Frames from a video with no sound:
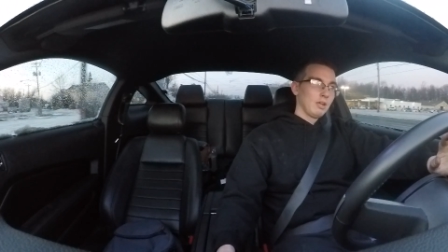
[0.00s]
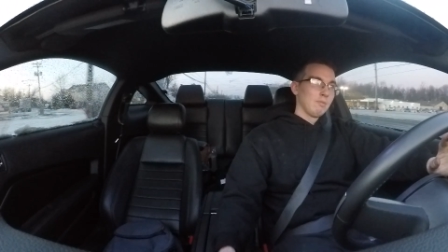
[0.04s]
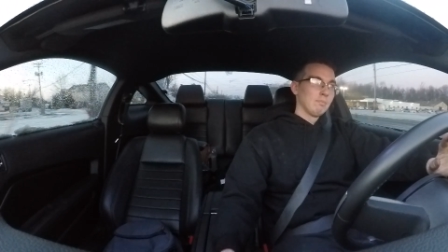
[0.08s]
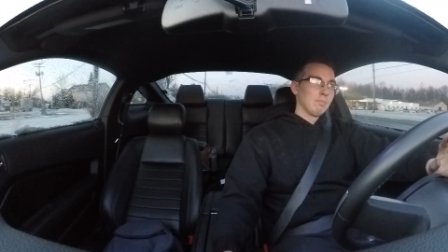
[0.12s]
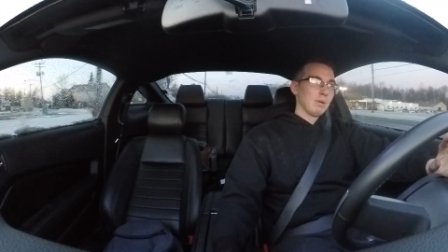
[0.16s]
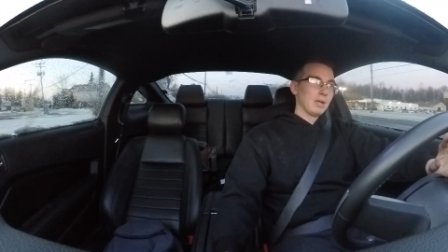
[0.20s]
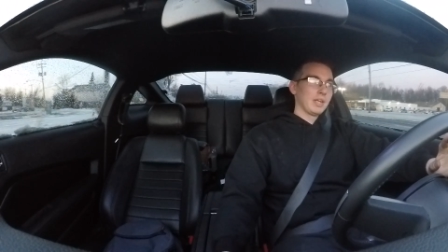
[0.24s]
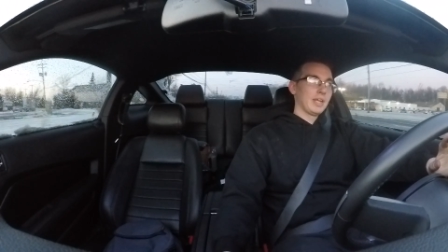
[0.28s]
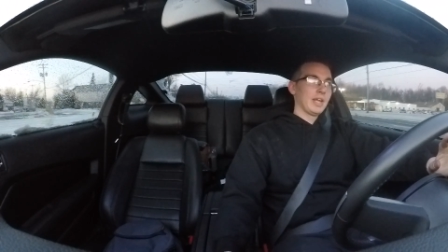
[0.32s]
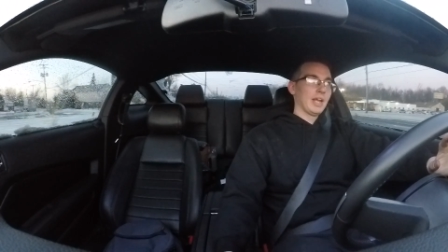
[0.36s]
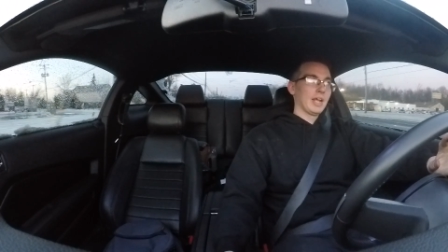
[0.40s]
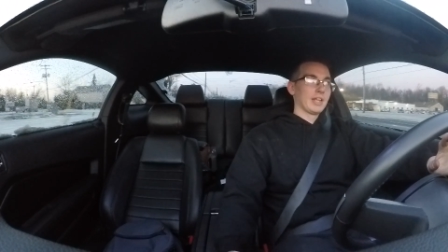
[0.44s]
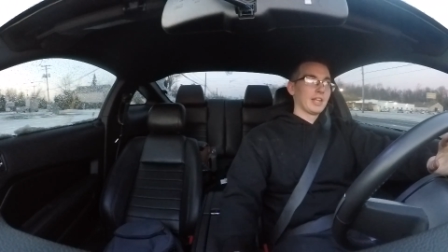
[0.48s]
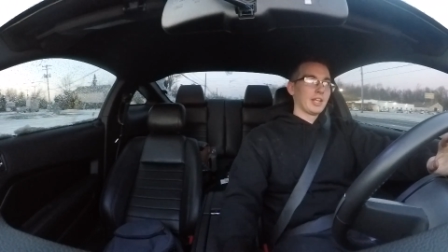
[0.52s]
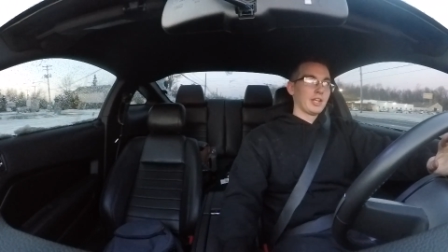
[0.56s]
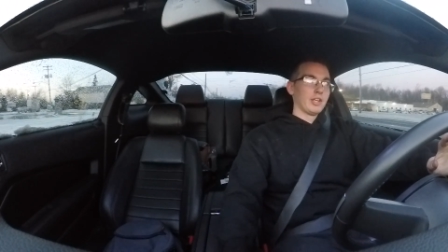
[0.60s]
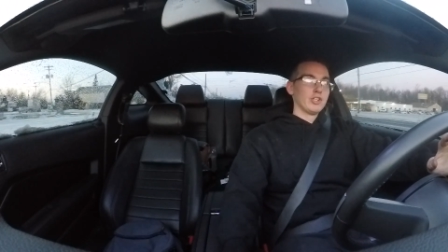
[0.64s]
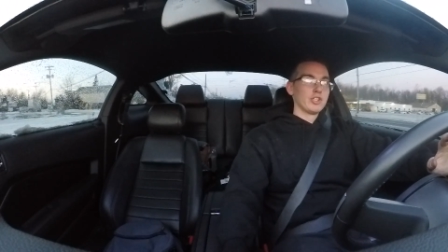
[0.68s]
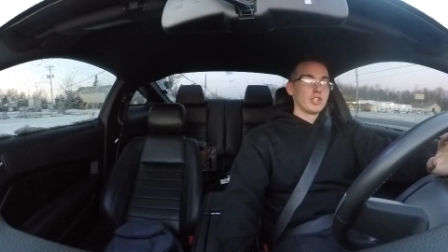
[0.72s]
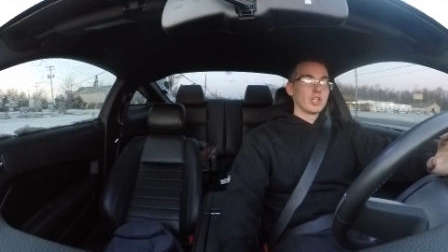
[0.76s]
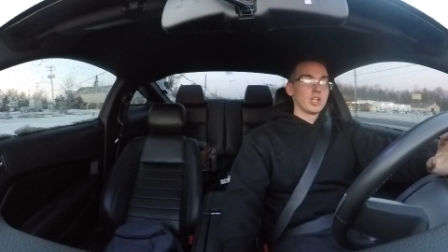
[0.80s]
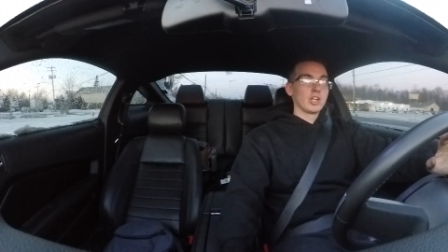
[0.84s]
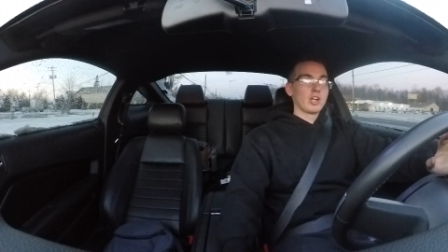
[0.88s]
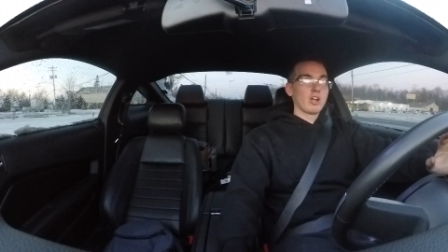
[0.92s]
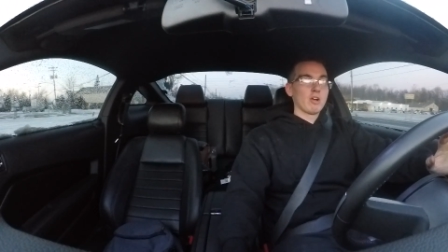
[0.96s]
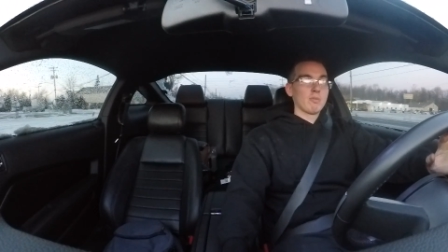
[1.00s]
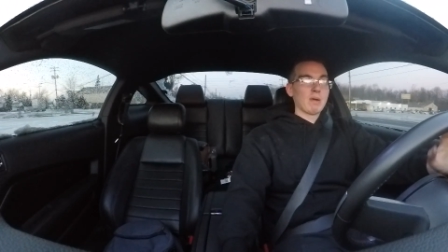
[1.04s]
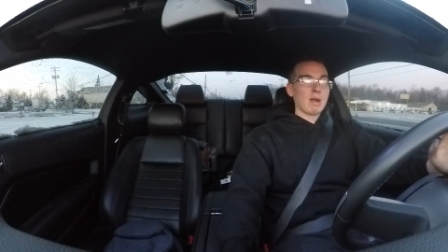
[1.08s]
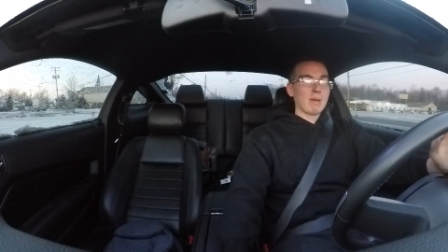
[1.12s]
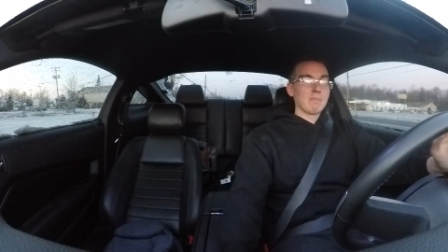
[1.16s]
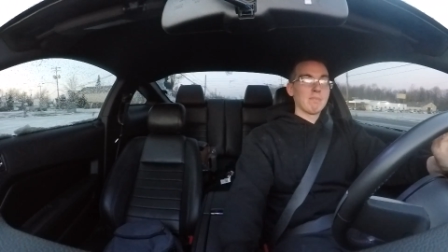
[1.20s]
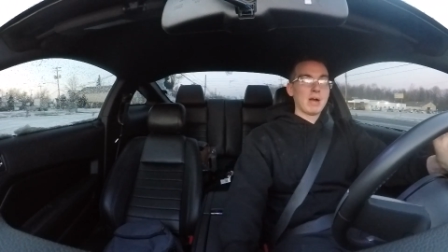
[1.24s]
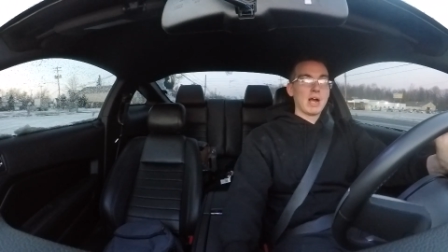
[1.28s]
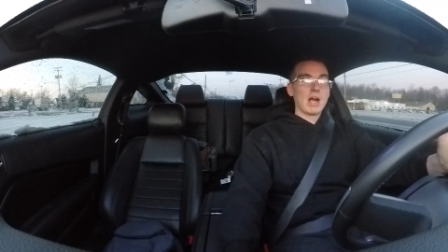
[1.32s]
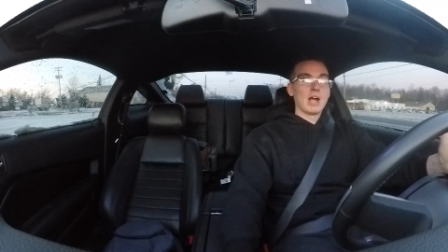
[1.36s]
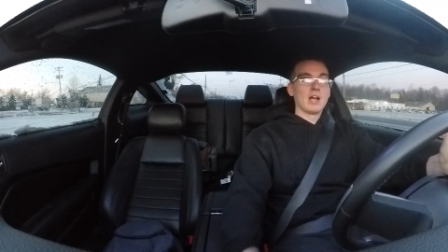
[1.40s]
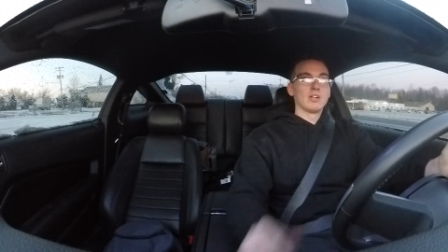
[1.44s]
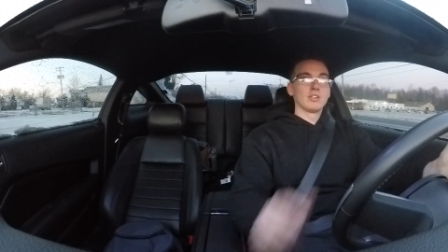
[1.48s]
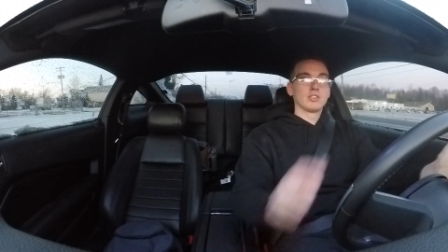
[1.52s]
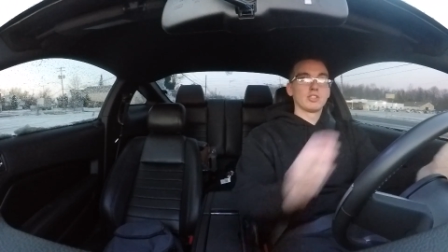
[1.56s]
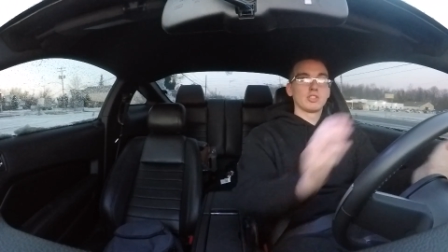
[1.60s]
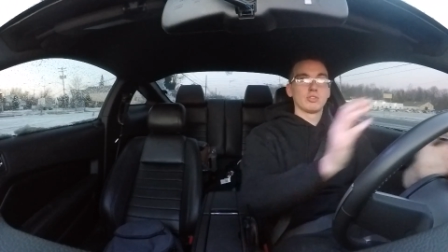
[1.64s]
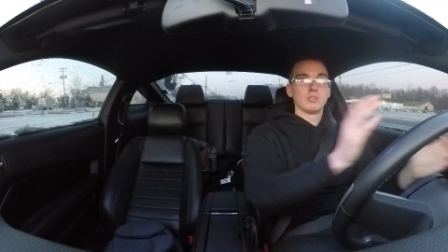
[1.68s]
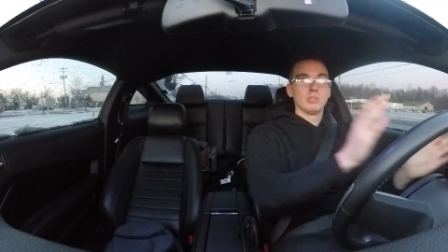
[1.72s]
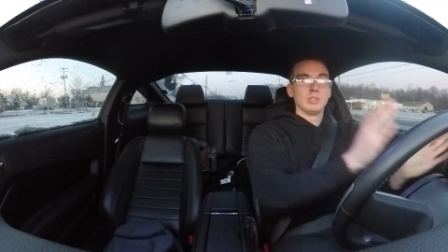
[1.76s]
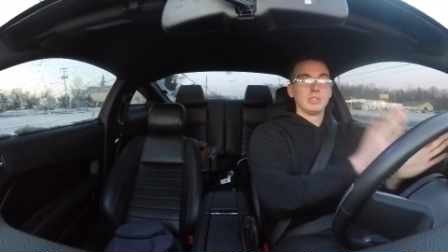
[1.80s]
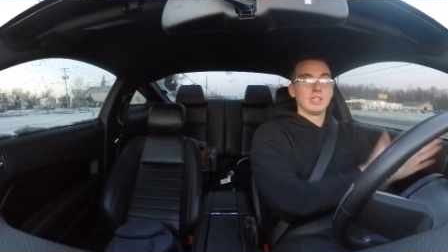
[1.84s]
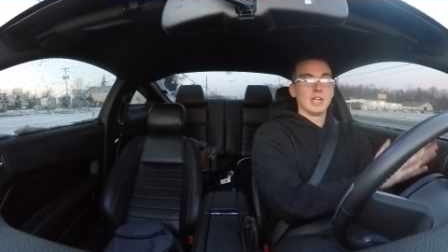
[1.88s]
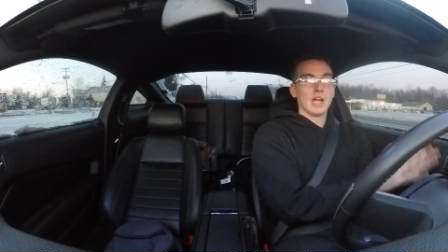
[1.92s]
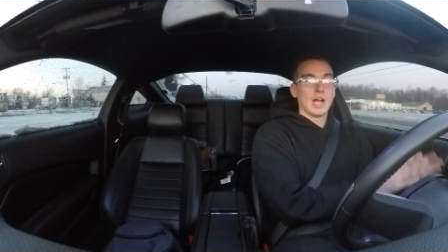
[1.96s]
but yeah, they usually go by miles,
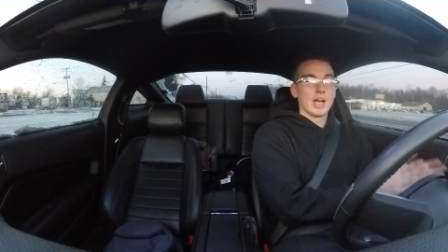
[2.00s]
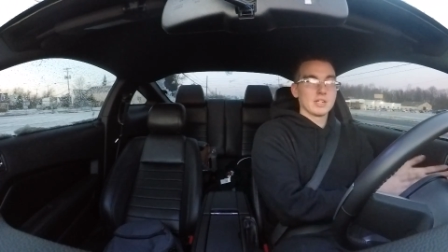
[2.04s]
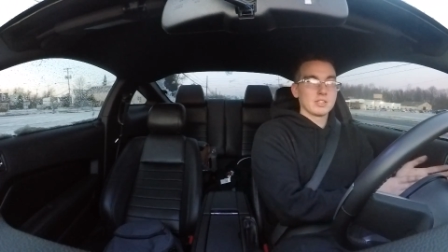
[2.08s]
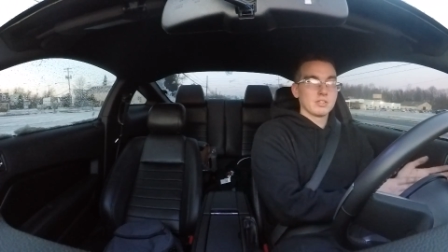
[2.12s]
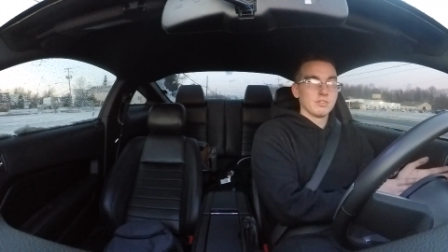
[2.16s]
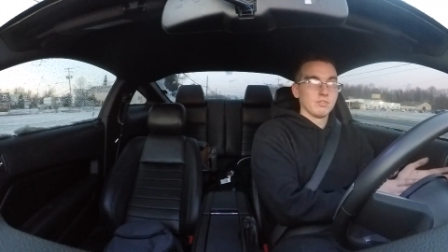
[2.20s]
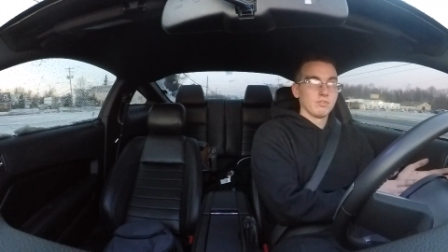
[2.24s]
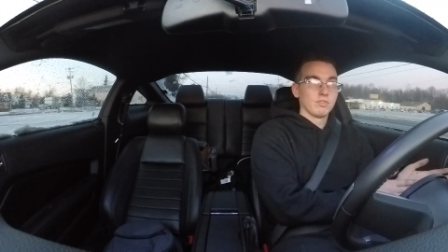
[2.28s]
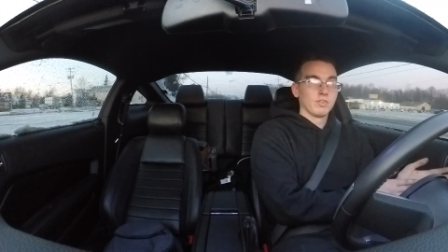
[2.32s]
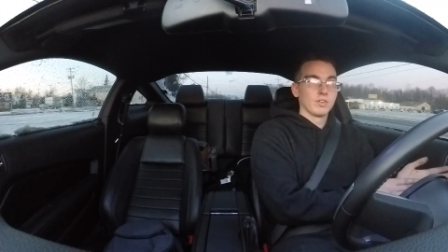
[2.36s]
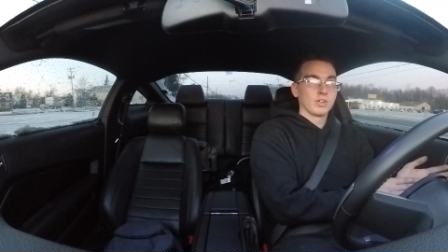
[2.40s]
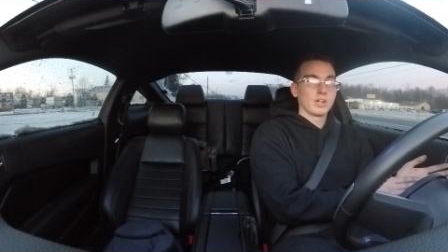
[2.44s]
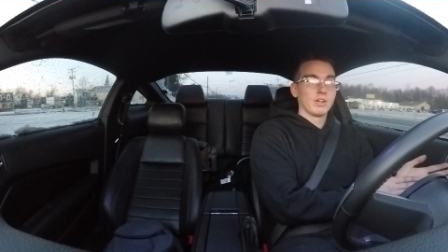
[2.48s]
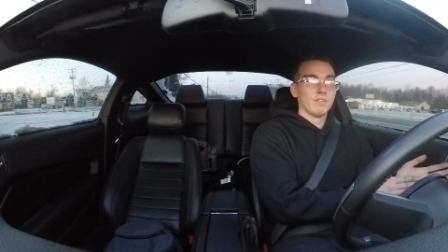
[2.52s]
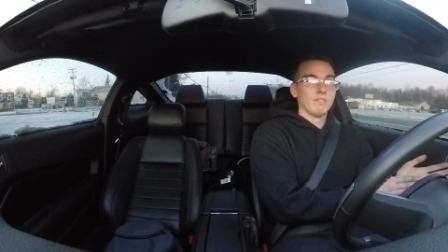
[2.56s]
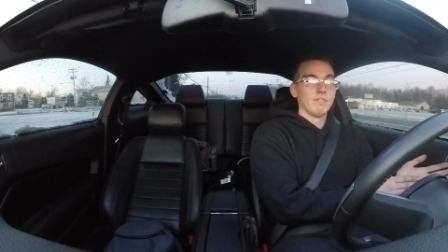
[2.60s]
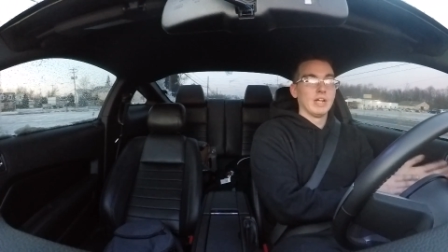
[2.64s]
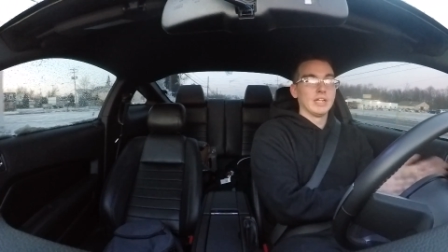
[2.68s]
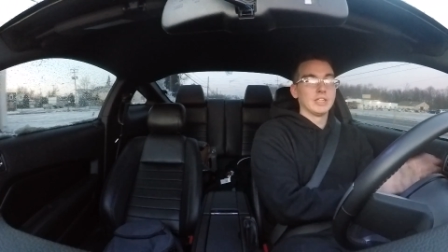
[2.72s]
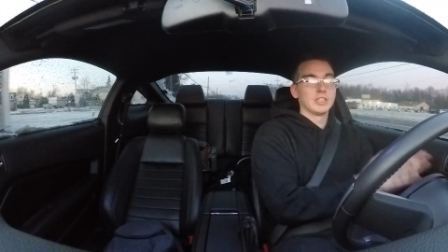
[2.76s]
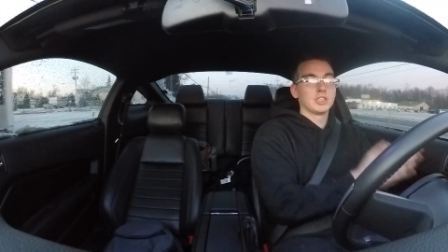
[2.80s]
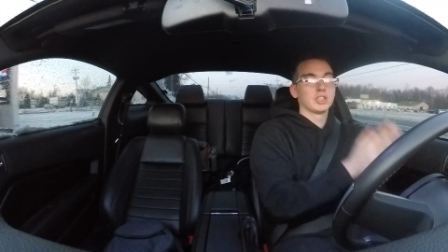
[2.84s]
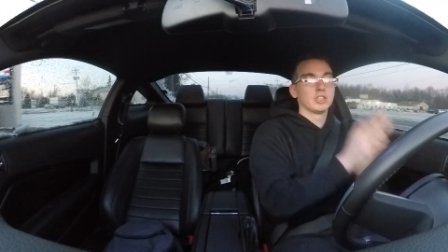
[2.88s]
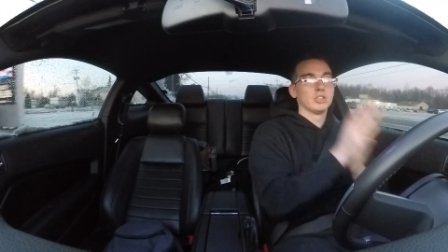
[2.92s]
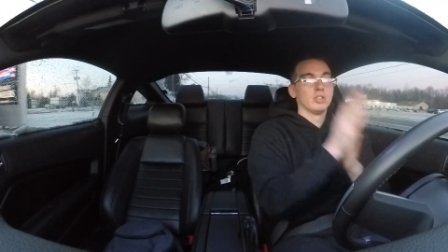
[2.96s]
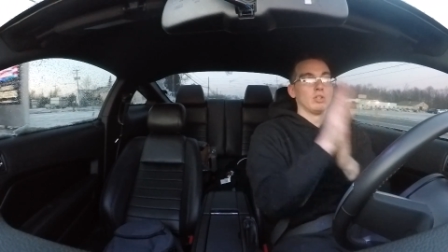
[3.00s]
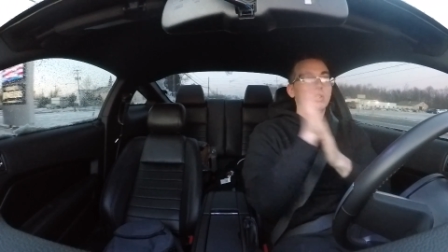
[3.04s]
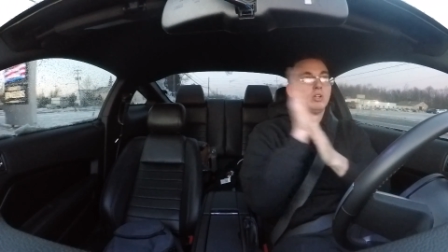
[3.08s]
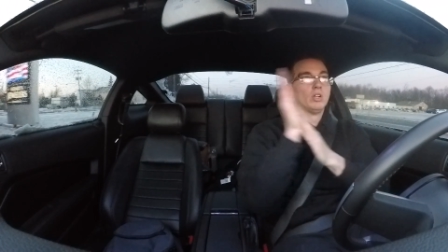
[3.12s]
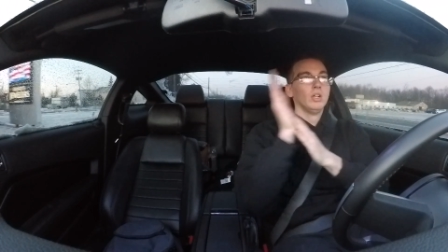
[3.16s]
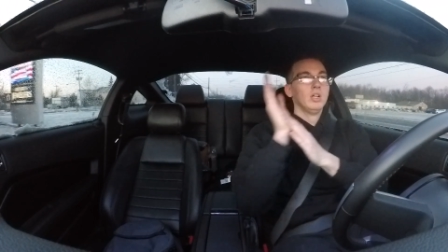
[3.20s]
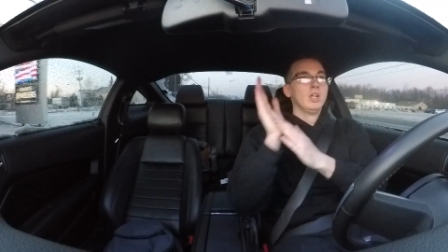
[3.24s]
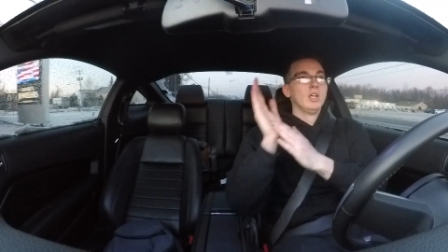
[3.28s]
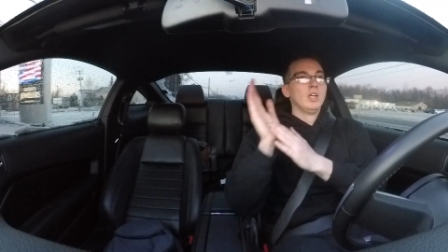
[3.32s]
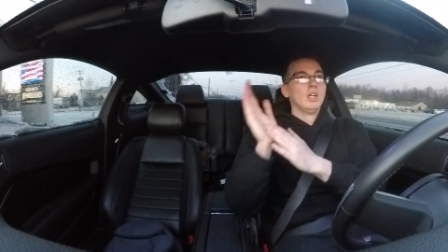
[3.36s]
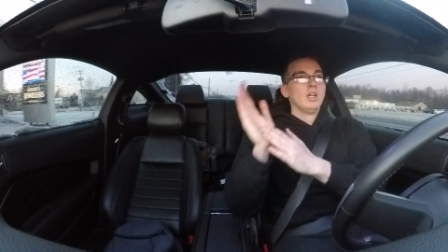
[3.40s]
3,000 for conventional,